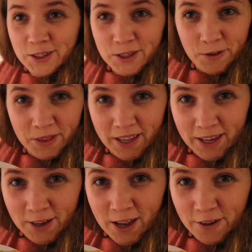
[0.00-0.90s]
So there
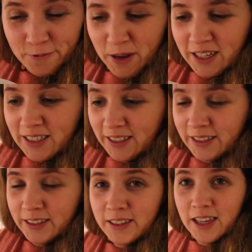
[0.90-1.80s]
you have my
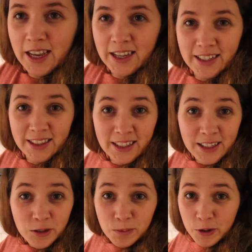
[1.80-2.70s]
dinner, and I think
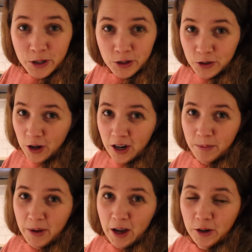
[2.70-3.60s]
it's important to talk
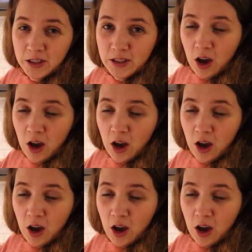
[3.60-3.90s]
about,